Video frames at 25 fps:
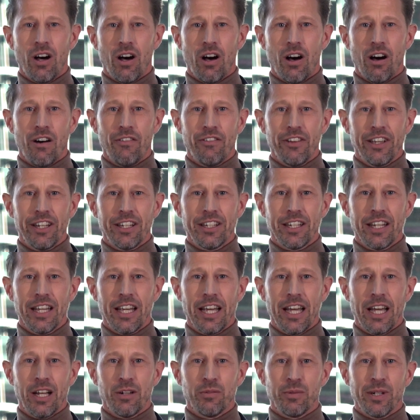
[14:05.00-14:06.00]
of it,
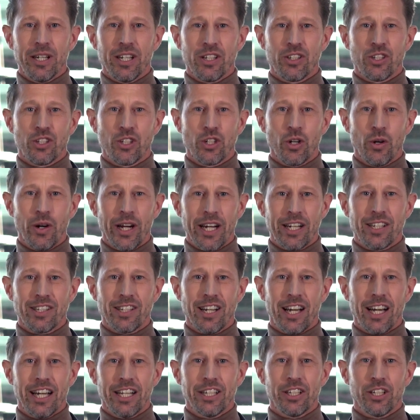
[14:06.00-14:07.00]
and we are so
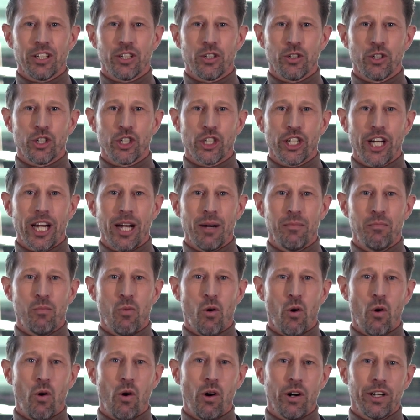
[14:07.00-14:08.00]
excited to share
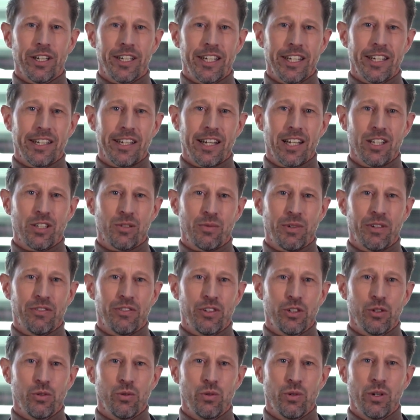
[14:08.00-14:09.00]
more details with
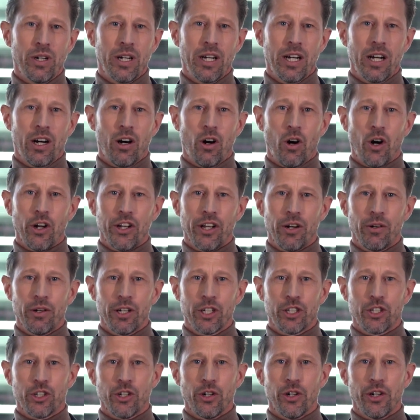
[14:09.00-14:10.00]
you on our
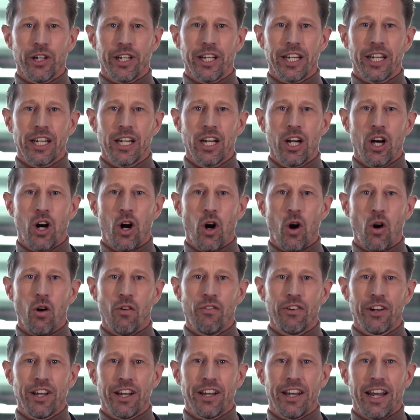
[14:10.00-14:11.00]
journey
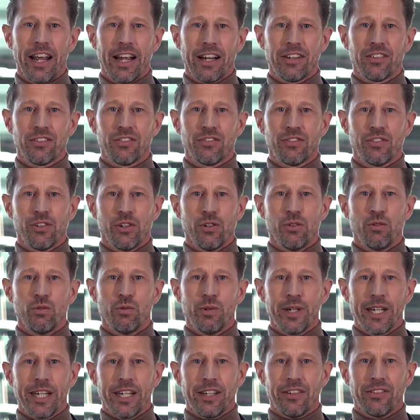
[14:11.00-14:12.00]
over the next few
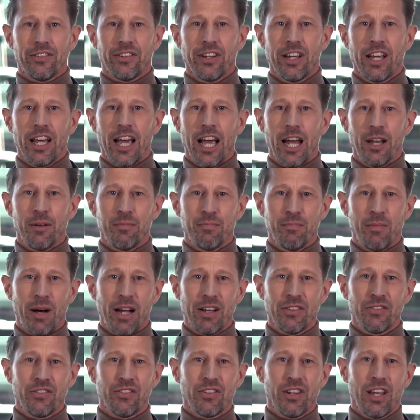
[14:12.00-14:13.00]
weeks and
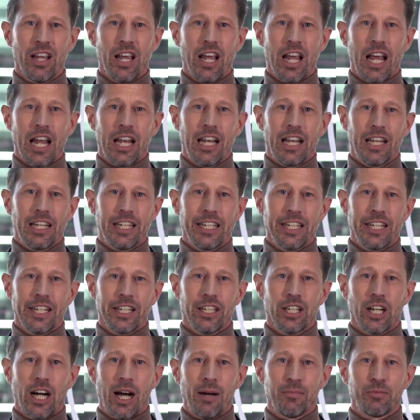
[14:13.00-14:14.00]
months
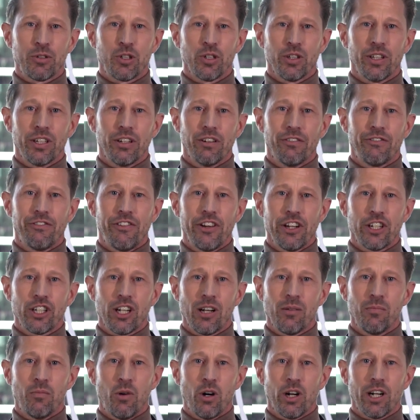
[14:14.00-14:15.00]
leading up to the
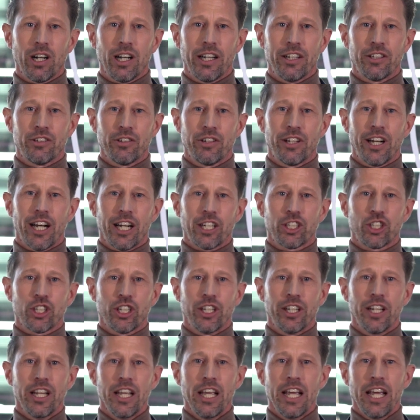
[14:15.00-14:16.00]
official model
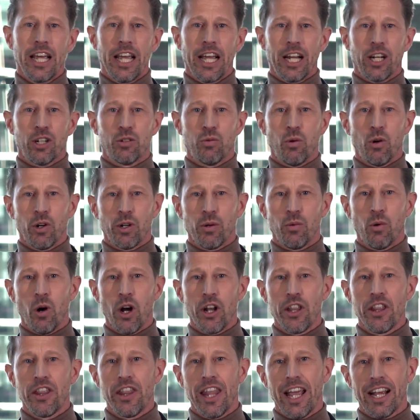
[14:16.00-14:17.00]
introduction in
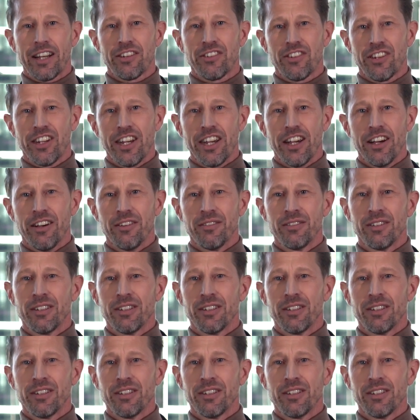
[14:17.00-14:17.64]
Q1 next year.